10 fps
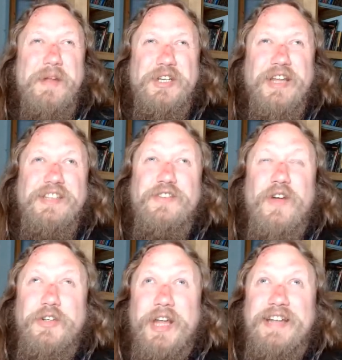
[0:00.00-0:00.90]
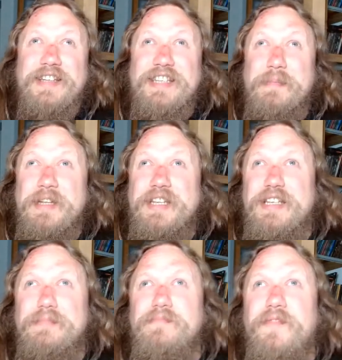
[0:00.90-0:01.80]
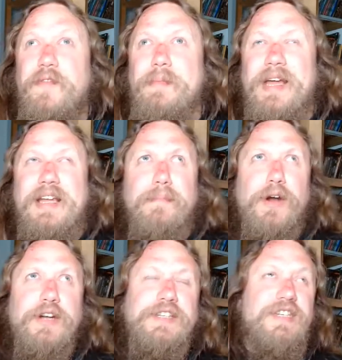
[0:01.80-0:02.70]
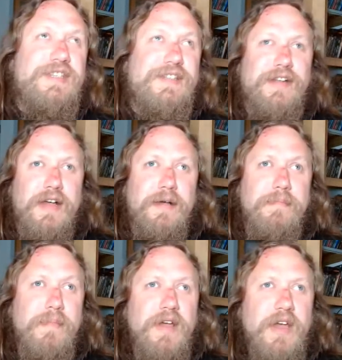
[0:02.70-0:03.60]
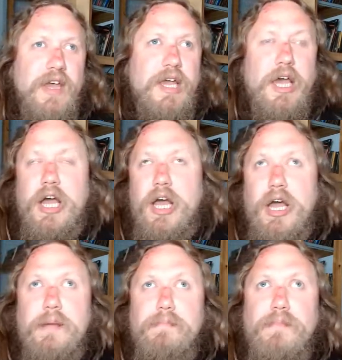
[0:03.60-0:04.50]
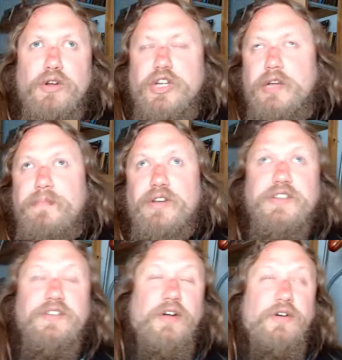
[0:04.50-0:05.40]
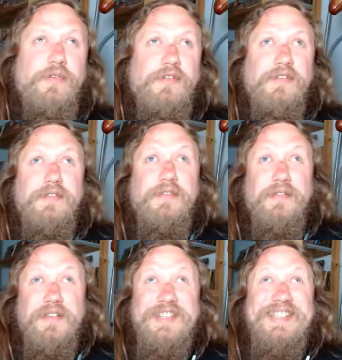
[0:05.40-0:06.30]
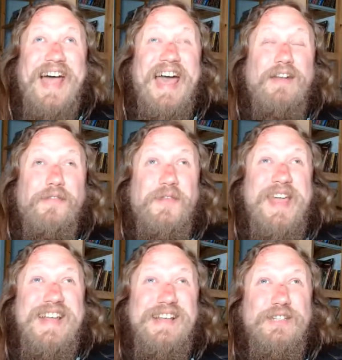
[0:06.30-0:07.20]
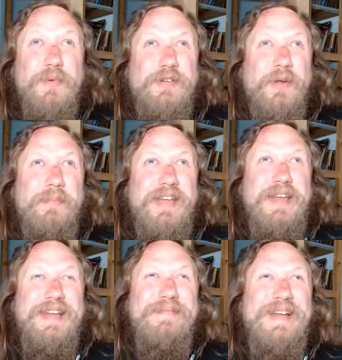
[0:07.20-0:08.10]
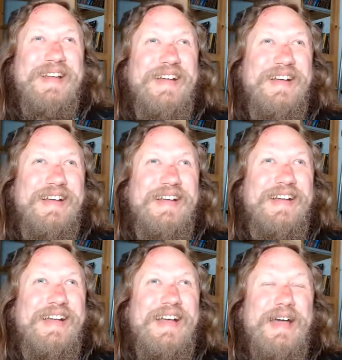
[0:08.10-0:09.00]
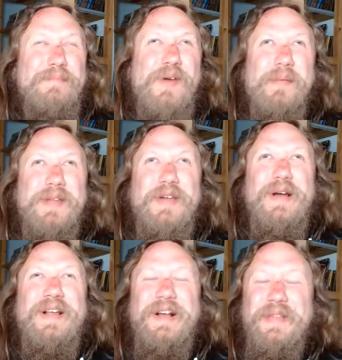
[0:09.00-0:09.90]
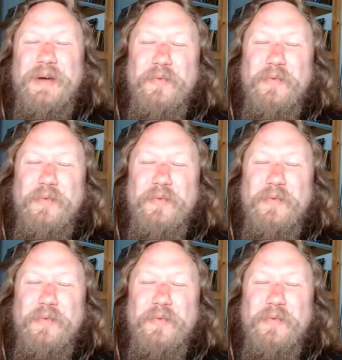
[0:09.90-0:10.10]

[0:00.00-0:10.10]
much like structural anti-Semitism from like a Marxist Moshe Postone side of things, which will be probably the